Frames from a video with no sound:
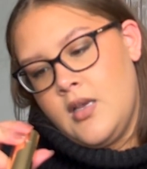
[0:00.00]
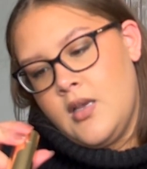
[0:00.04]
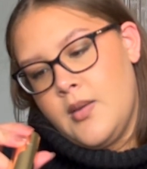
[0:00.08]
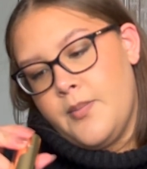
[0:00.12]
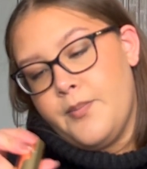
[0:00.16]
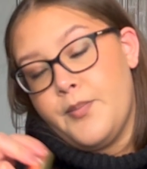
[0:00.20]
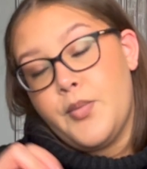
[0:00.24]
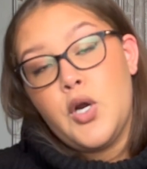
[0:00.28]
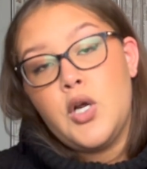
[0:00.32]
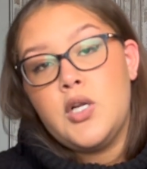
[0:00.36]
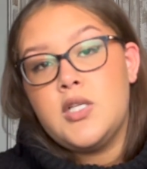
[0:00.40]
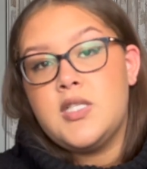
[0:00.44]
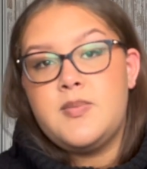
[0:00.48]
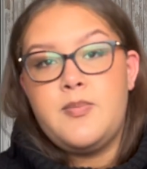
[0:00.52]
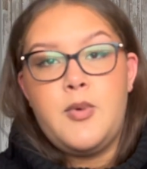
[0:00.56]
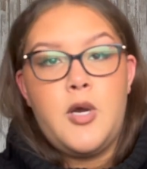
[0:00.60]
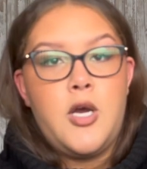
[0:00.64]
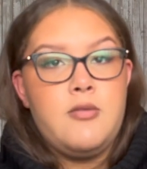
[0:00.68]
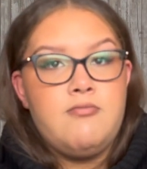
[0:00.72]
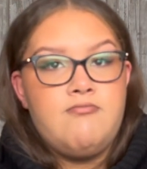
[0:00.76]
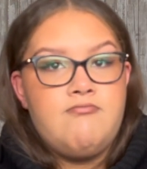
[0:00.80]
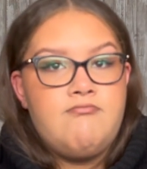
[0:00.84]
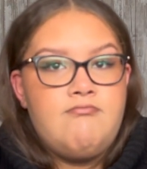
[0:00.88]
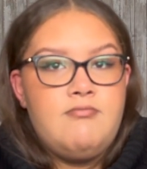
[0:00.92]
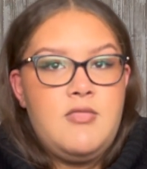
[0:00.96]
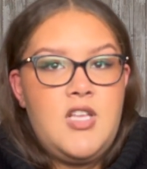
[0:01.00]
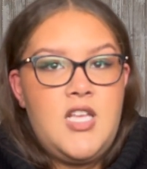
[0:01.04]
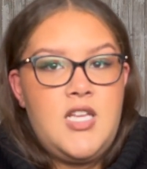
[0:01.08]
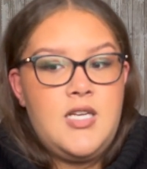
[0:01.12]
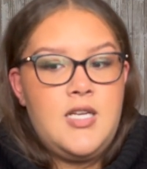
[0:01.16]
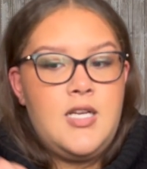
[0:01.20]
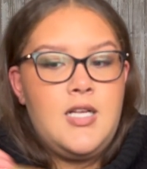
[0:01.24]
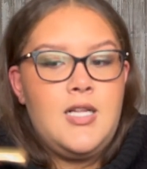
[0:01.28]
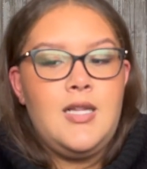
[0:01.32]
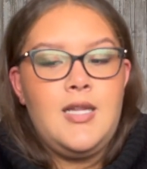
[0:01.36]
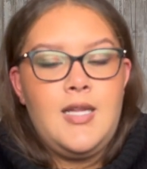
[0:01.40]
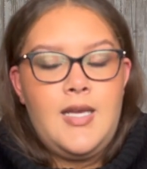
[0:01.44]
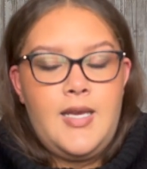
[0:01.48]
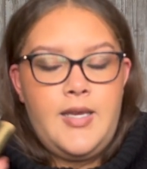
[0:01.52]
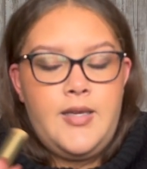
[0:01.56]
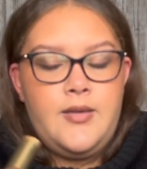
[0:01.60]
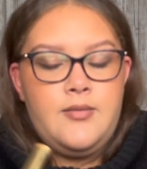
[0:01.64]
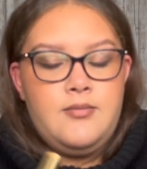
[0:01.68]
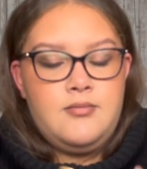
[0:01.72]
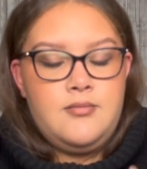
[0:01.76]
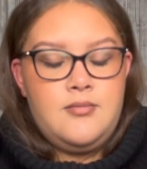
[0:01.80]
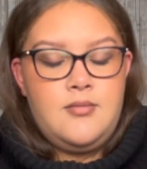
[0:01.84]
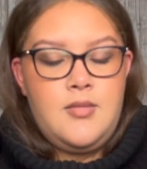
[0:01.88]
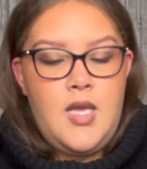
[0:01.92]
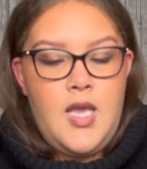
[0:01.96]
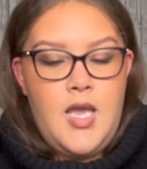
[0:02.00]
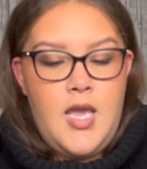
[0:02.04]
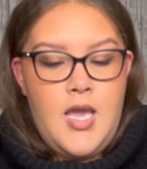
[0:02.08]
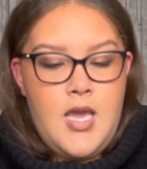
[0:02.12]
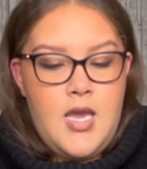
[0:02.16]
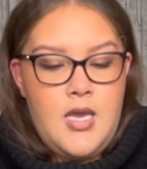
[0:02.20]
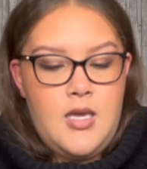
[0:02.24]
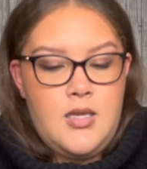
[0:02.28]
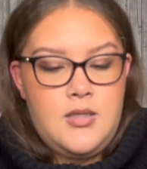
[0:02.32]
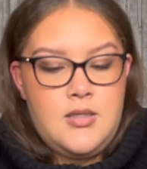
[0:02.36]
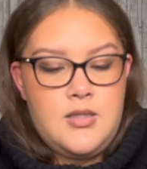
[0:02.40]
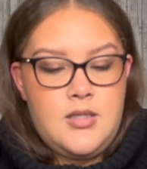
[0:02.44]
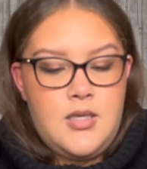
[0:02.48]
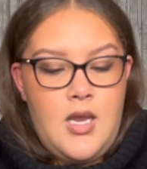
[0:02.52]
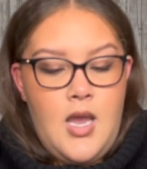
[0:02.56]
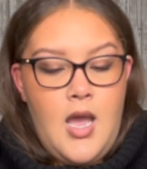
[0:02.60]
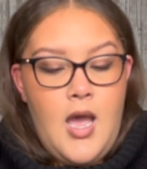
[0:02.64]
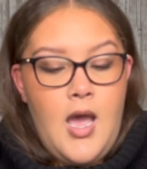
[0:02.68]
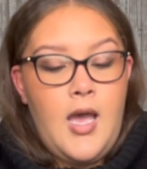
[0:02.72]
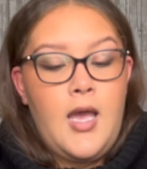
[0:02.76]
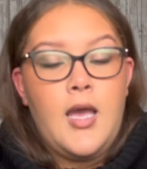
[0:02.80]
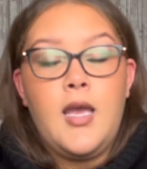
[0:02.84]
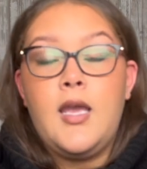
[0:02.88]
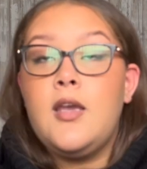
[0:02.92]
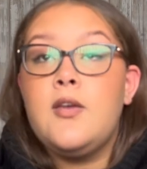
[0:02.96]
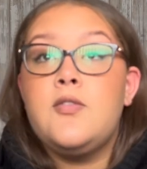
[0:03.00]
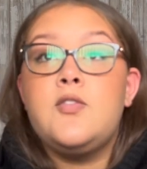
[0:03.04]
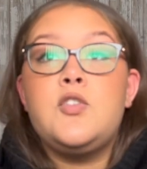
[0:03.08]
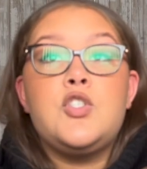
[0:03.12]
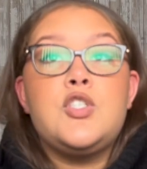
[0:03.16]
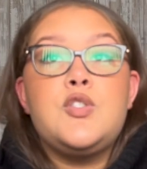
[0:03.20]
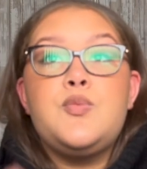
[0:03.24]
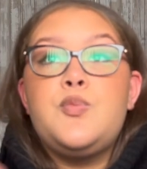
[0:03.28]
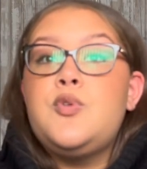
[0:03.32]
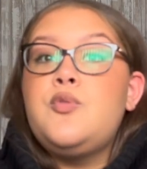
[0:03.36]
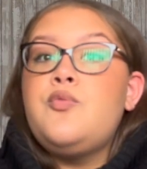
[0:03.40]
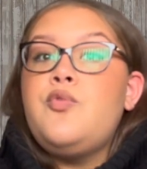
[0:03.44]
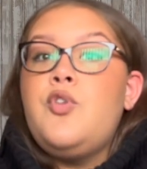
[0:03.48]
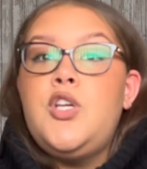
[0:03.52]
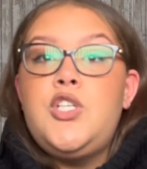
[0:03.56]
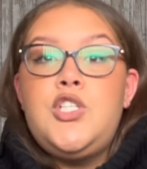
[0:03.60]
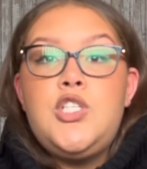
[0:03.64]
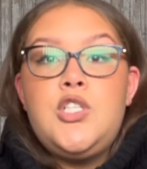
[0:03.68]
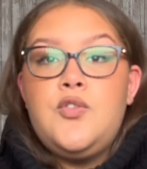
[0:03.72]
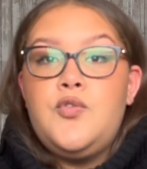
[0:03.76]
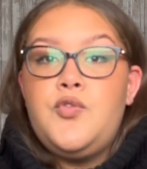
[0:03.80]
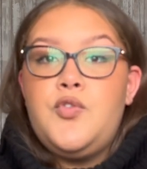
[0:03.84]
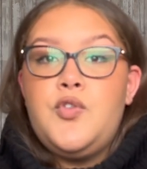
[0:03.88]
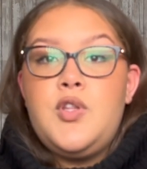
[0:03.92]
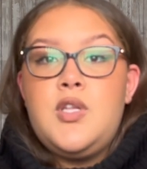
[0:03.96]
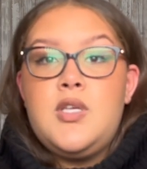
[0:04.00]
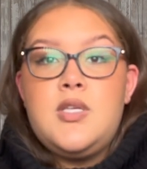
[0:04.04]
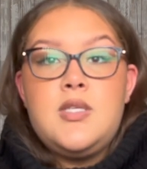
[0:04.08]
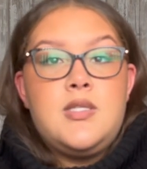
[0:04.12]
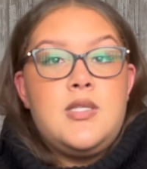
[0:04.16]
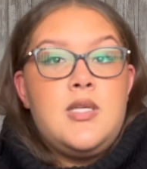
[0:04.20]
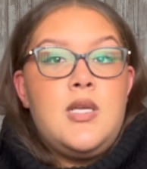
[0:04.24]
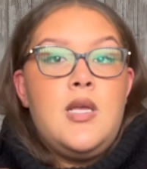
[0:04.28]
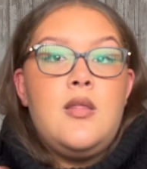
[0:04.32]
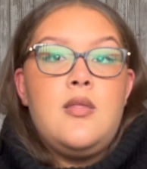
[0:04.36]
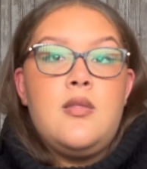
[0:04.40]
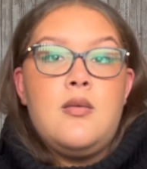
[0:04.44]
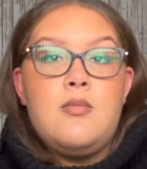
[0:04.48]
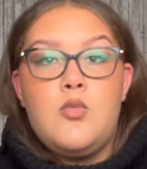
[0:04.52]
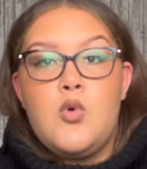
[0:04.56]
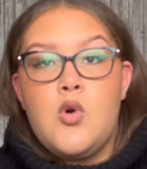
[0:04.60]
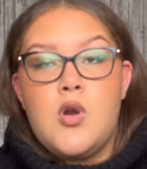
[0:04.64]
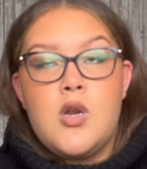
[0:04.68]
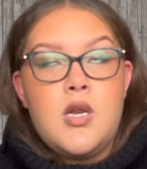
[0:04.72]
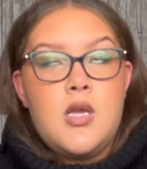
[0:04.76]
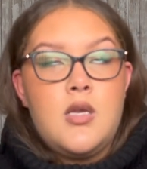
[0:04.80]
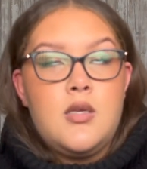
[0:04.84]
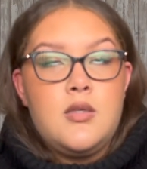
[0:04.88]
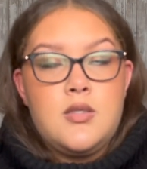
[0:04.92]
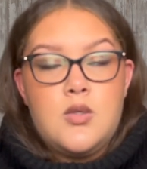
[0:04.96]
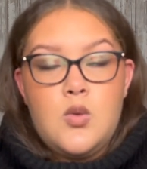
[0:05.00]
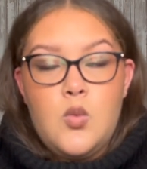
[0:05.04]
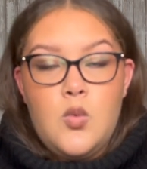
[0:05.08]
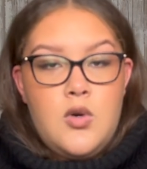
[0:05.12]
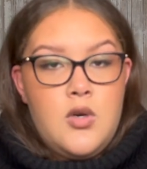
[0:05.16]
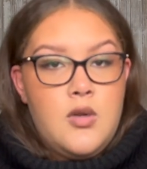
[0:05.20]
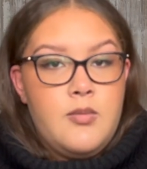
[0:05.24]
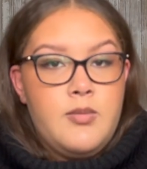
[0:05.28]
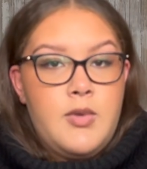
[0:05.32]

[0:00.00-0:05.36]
Bronze Bomb in clay. And I have just been reaching for this in the mornings when I'm